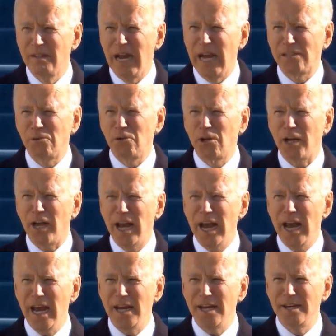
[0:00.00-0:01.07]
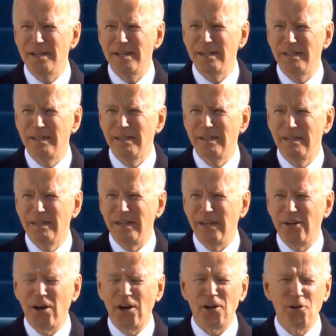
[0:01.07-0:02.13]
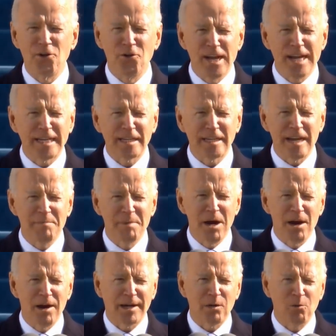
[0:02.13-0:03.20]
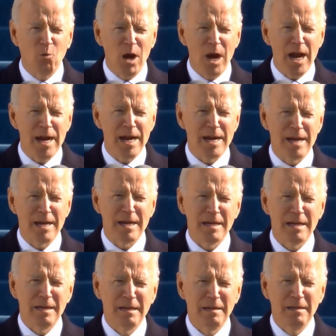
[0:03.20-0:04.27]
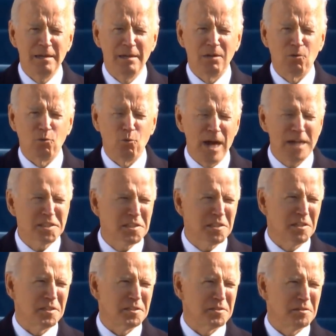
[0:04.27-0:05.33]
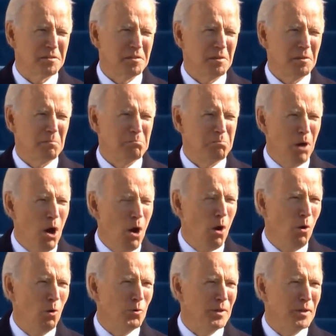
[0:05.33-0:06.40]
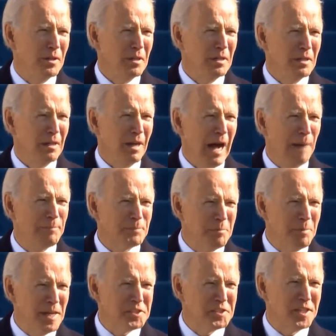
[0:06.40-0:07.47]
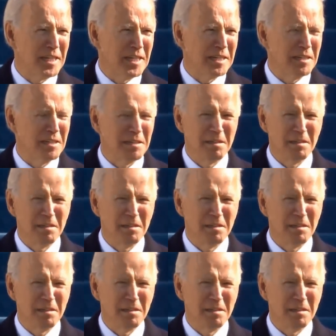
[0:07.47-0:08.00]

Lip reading: As we look ahead in our uniquely American way, restless, bold, optimistic,